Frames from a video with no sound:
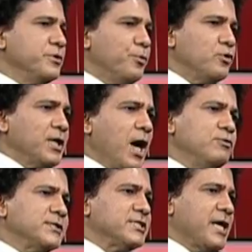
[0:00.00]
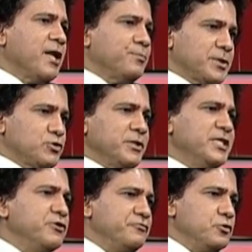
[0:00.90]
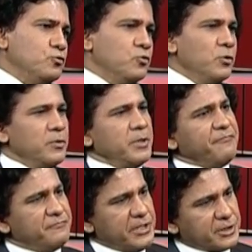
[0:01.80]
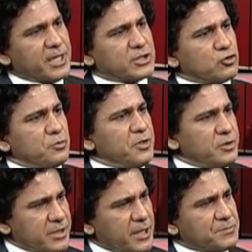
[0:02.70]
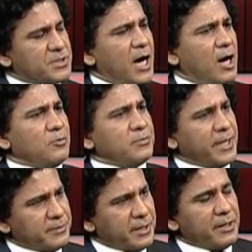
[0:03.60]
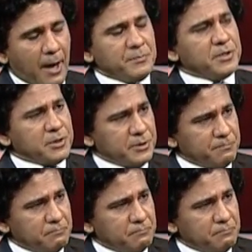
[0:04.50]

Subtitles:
reporting, how does it help actually, in your view, if the international community comes down and the